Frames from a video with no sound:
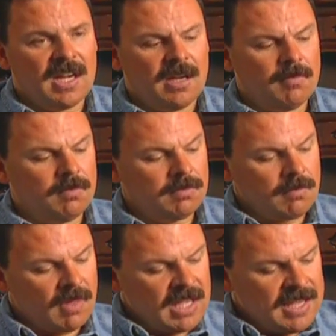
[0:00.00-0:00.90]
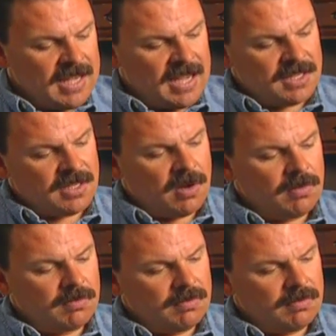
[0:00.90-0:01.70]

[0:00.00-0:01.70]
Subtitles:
And so